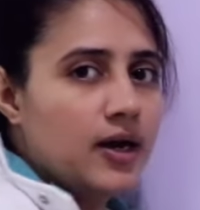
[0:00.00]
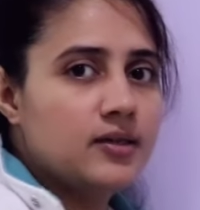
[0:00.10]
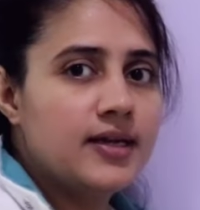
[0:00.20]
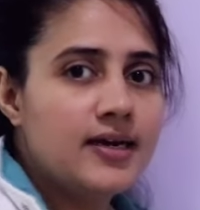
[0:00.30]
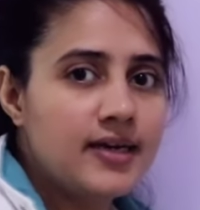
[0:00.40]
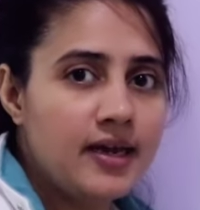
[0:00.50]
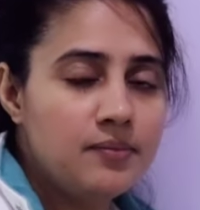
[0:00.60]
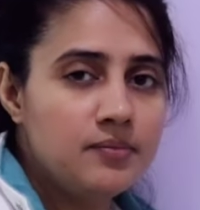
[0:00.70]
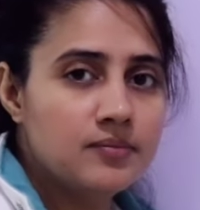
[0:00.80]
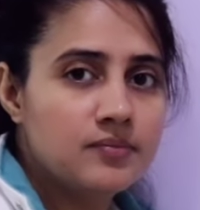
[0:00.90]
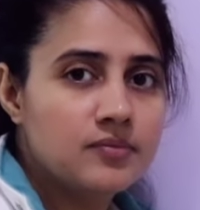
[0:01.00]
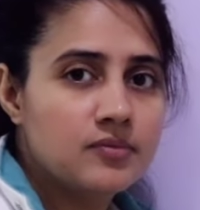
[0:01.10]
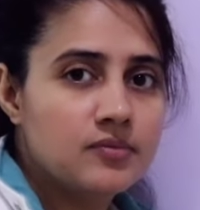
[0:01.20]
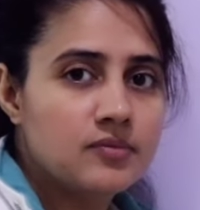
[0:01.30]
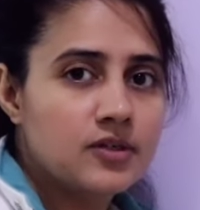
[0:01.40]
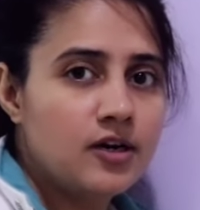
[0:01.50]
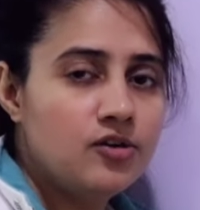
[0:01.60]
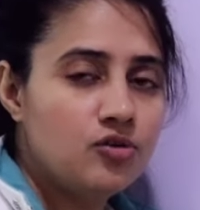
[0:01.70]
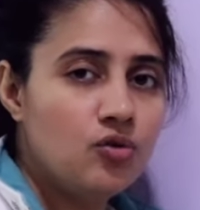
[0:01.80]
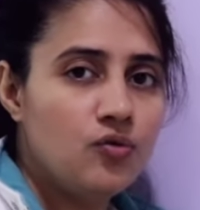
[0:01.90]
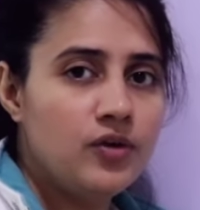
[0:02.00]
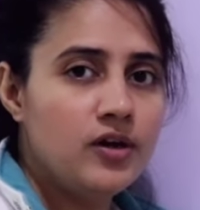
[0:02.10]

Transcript: at that time control